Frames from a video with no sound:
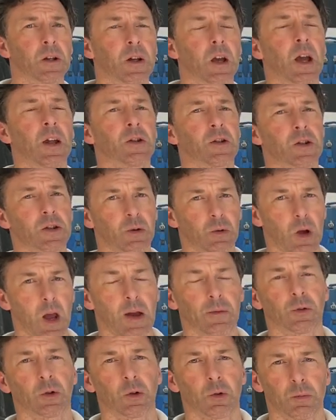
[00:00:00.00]
and still
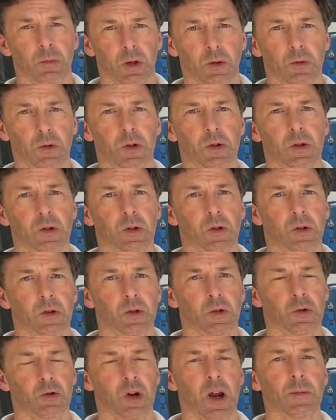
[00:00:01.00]
having your mutes
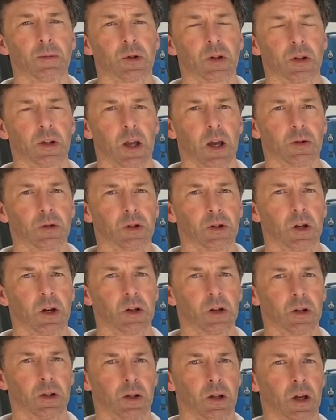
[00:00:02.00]
strapped to the
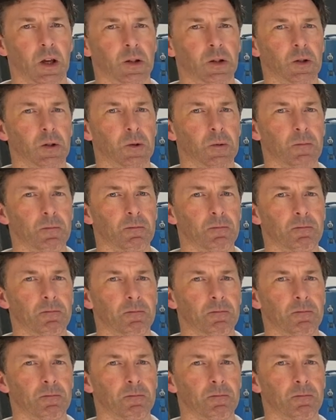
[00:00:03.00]
outside of the case.